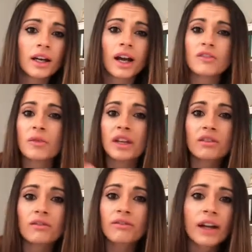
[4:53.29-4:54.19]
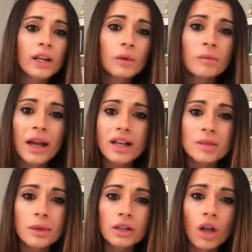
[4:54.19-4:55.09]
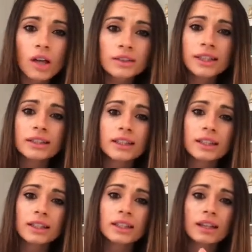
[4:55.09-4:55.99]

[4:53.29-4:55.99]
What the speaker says: I've been fighting with my husband a lot lately.